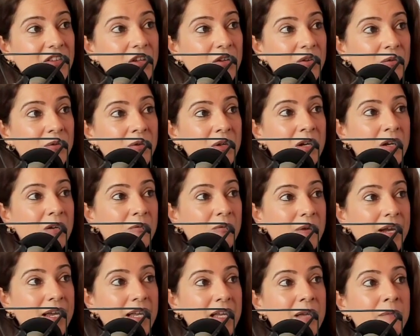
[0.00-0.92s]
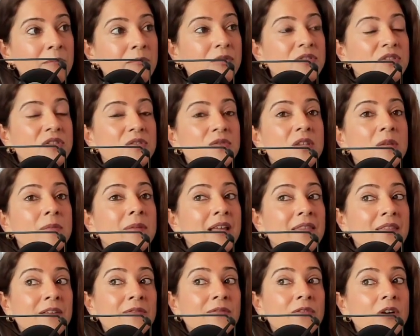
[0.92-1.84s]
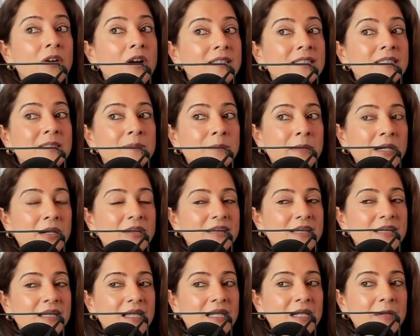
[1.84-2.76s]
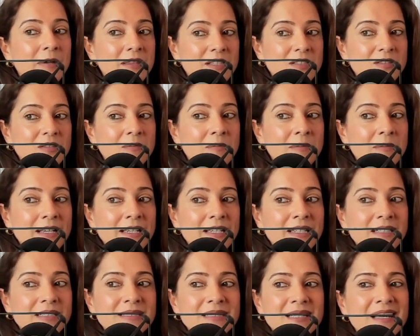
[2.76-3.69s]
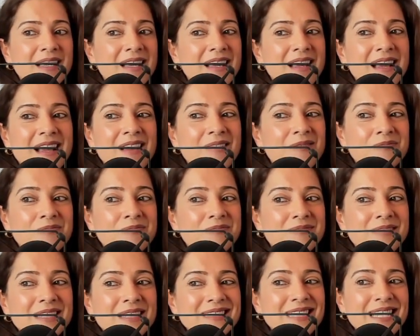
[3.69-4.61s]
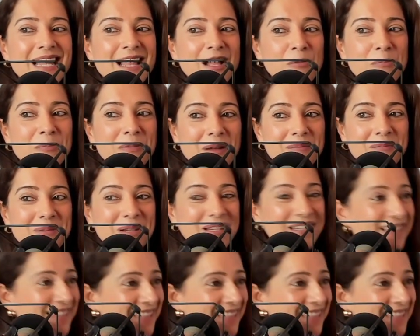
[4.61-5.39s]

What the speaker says: you, right? And pursue them. And I think for us as parents, I think about this with my kids, let's not help them,